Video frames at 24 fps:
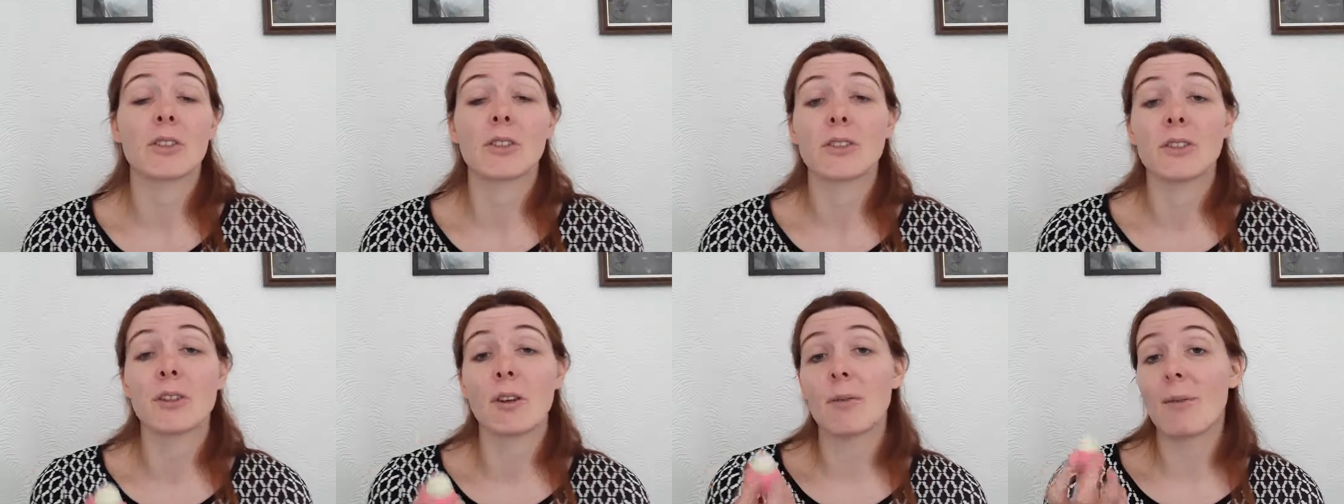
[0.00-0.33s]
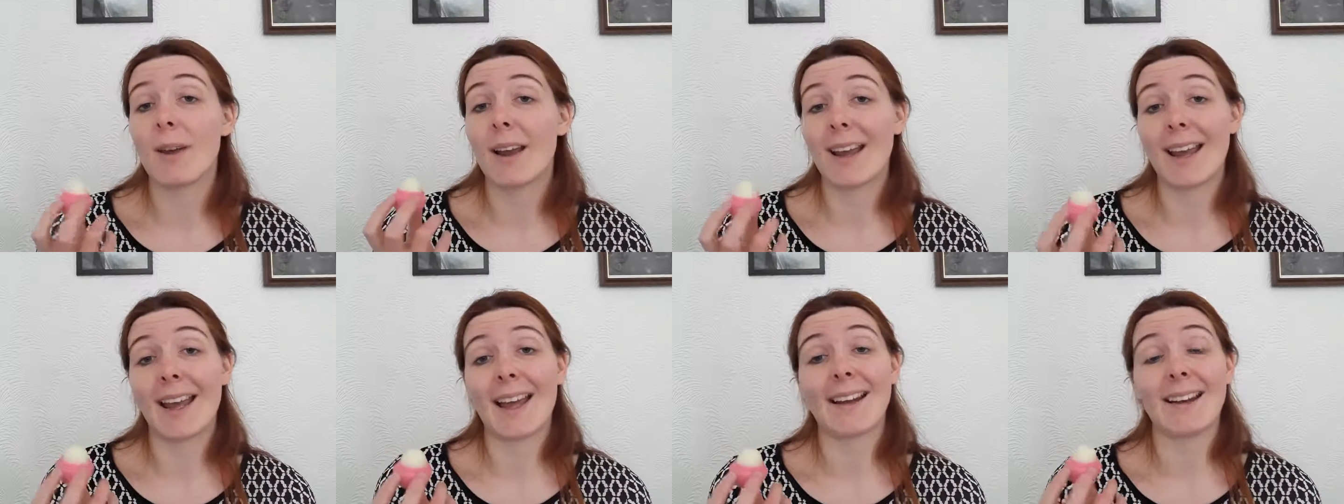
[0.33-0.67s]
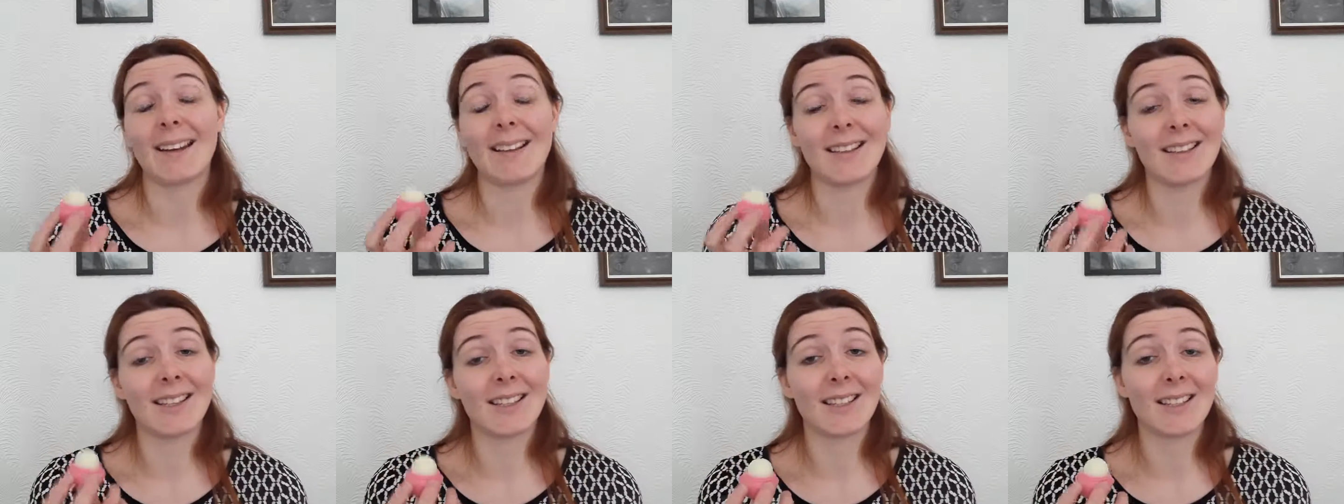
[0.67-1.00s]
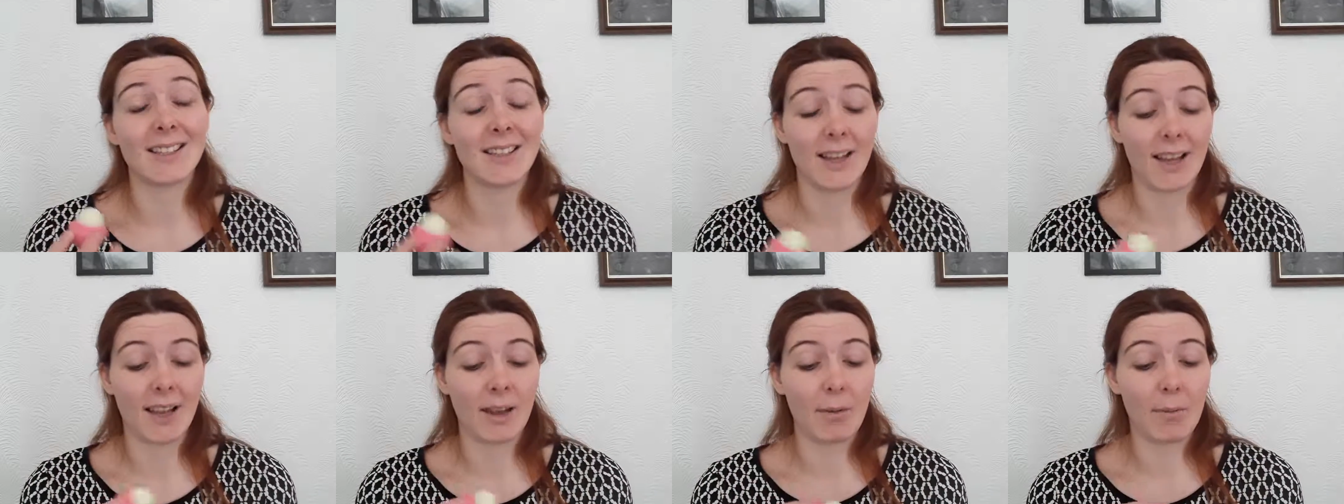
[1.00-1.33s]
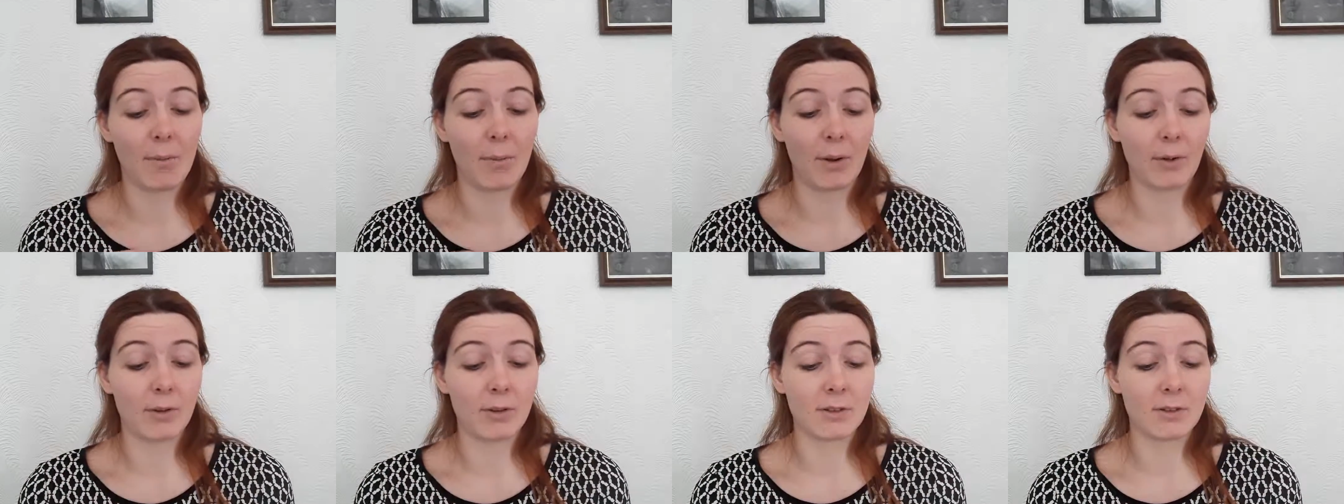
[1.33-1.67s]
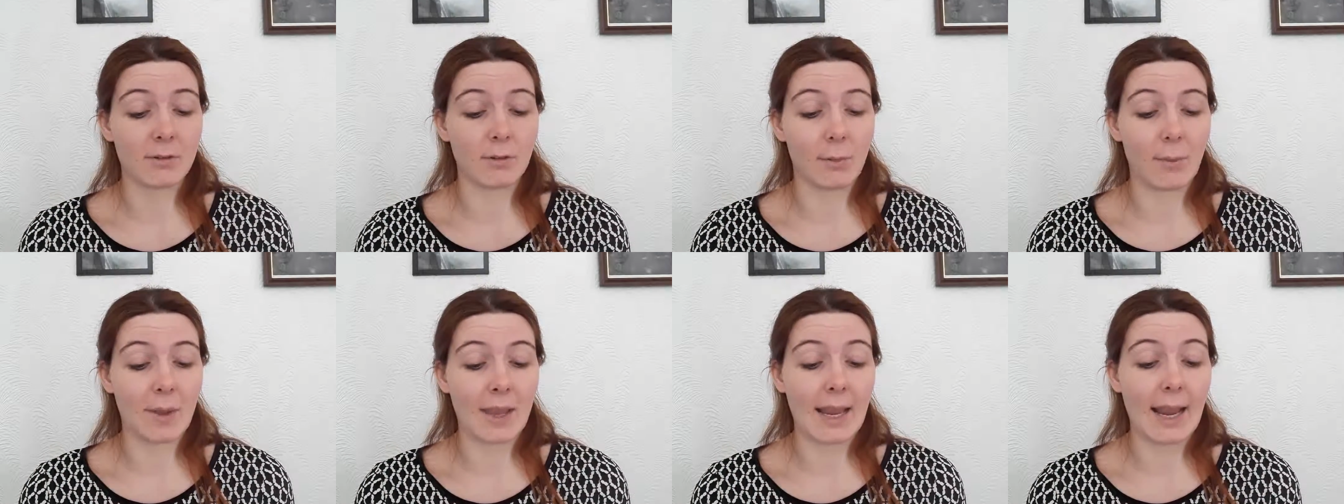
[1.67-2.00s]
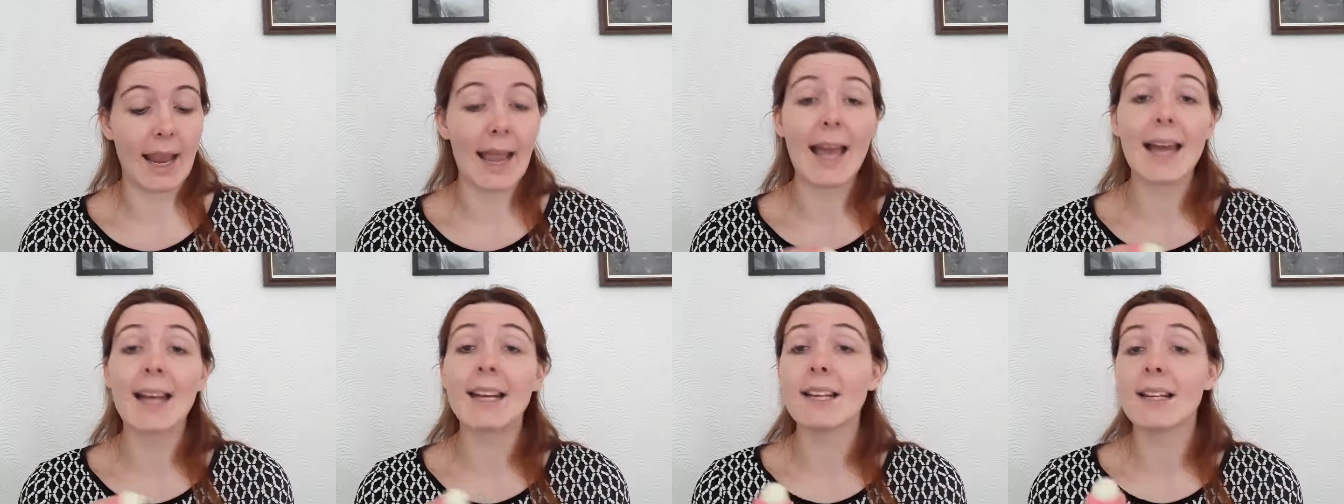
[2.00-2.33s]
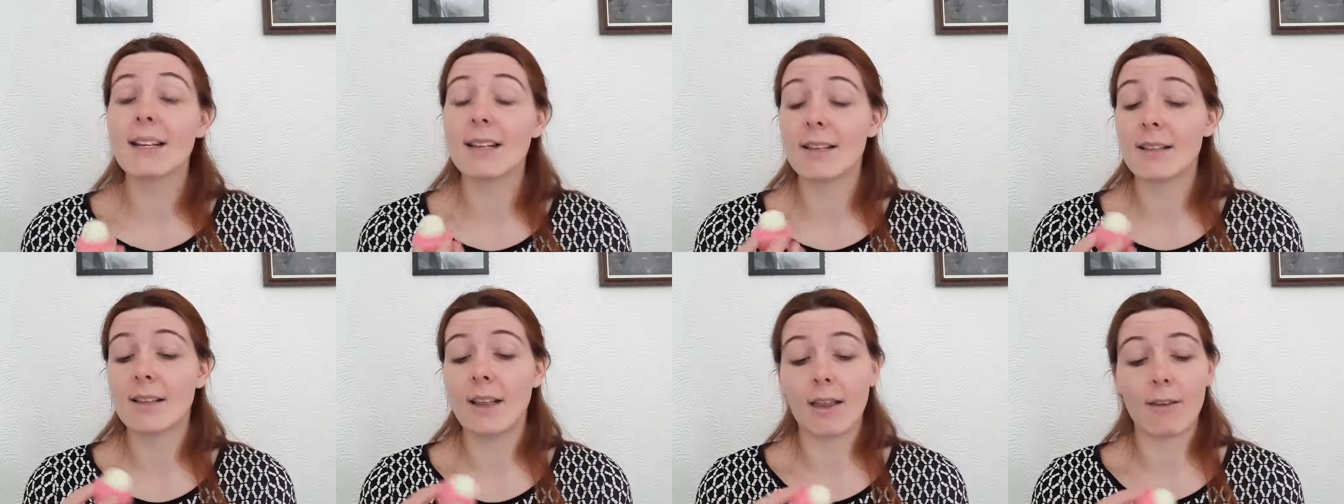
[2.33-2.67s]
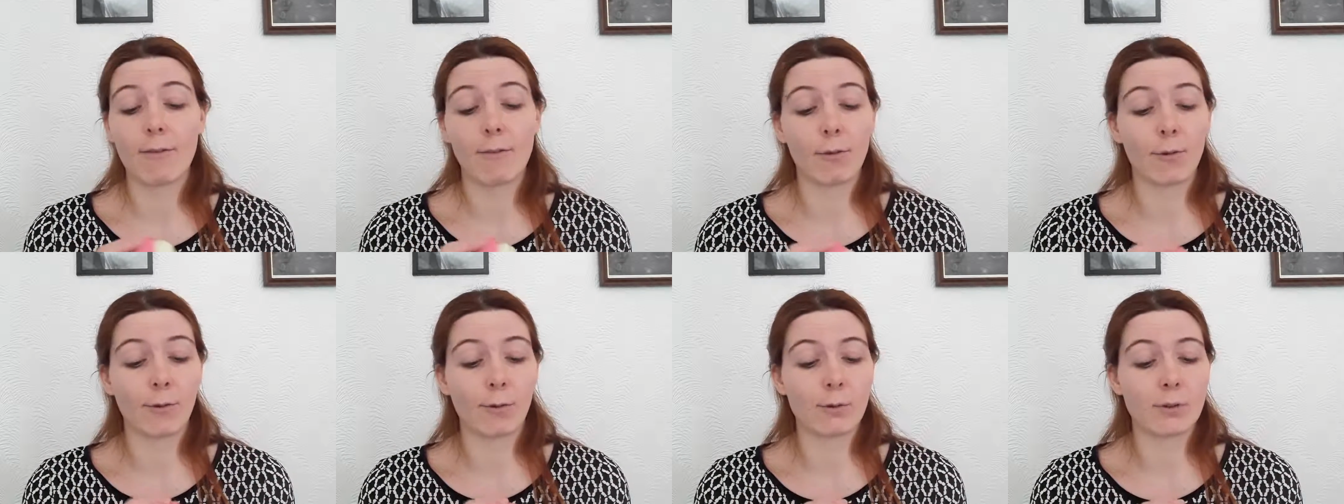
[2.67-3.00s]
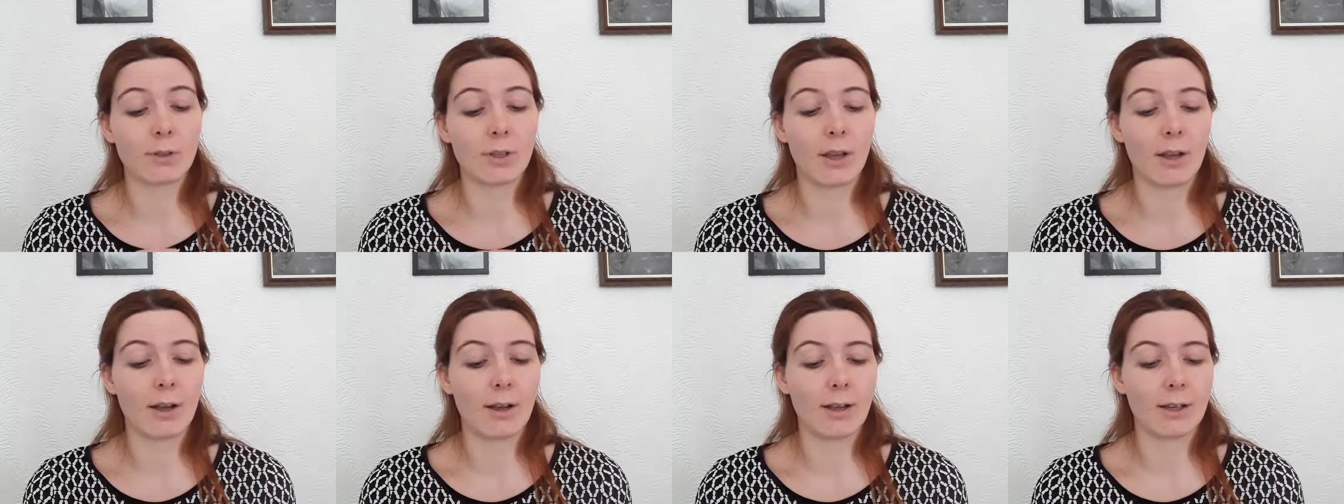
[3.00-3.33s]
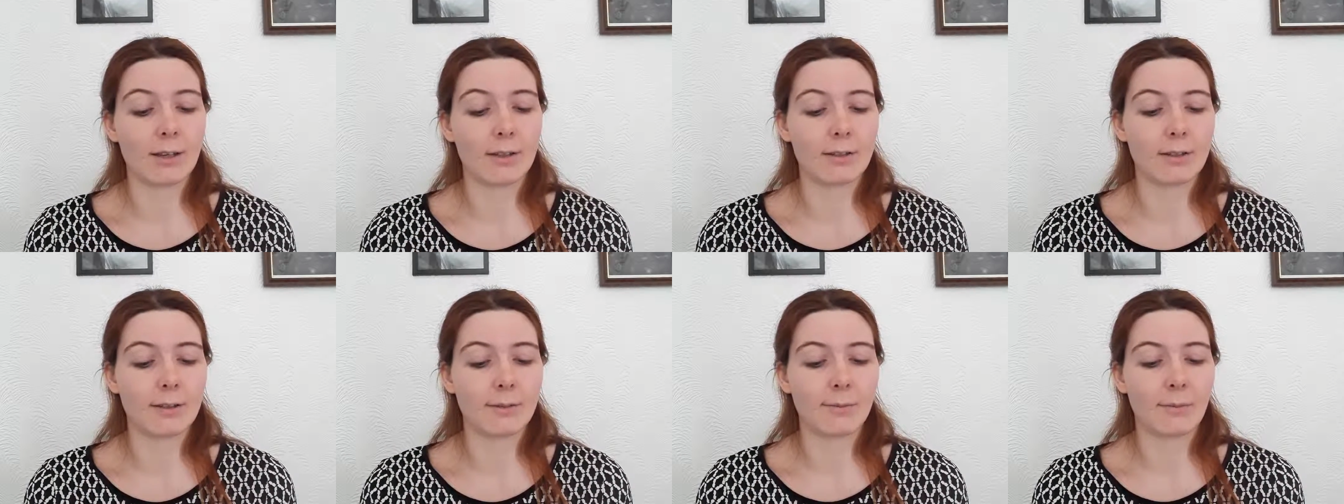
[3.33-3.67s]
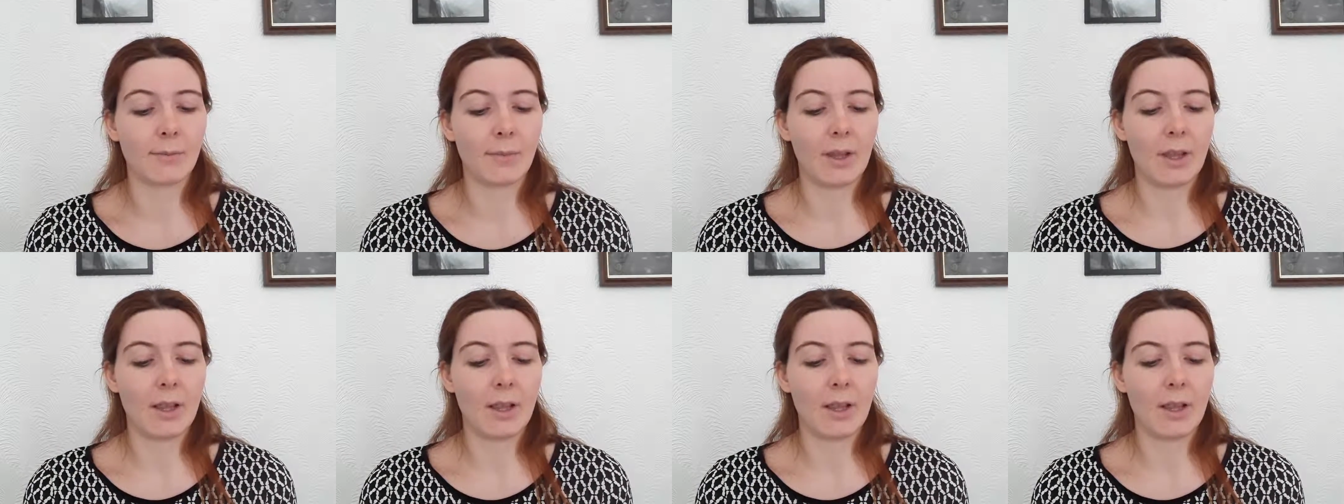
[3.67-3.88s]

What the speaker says: So again, this is a bonus for me and it is a full size.